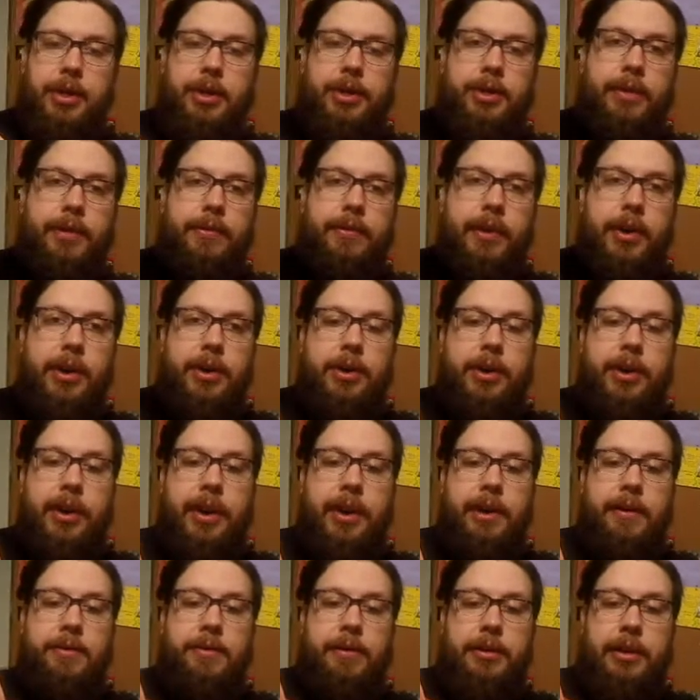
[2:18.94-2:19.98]
So I already
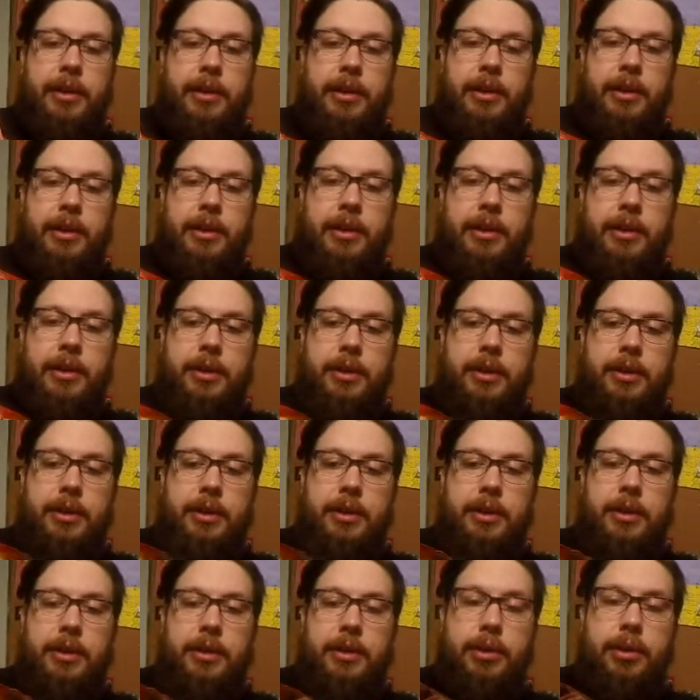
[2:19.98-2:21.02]
have
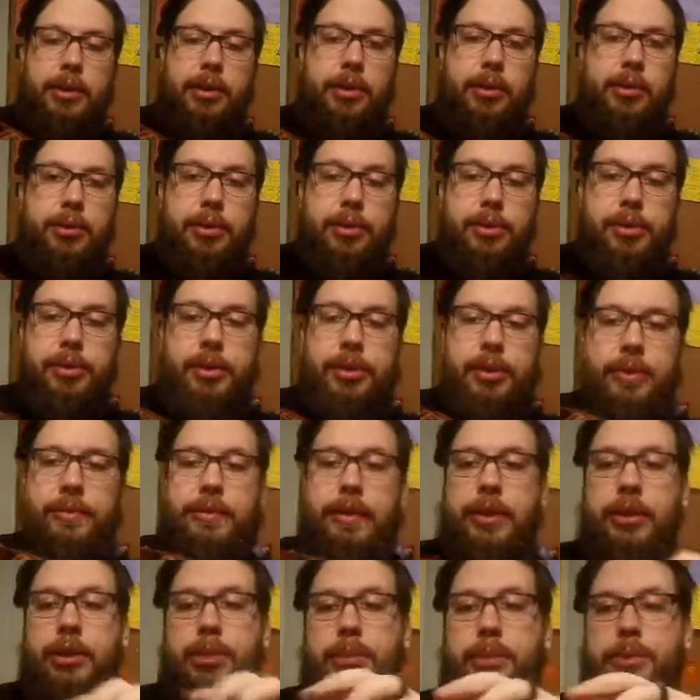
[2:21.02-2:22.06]
the noodles, the
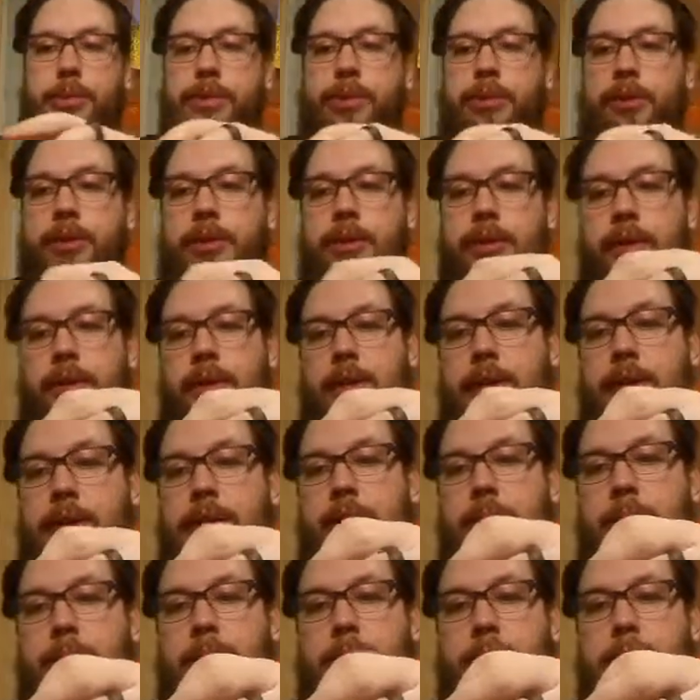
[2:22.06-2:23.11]
vegetables,
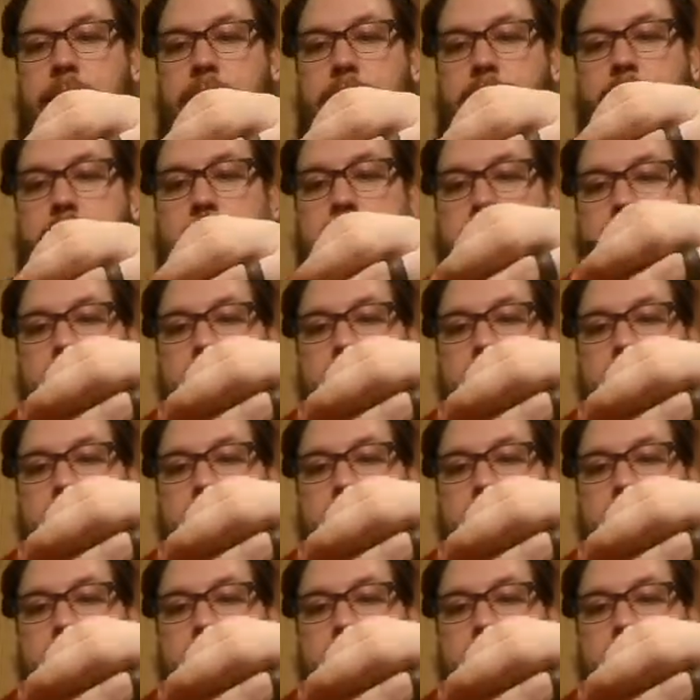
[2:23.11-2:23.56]
and the meat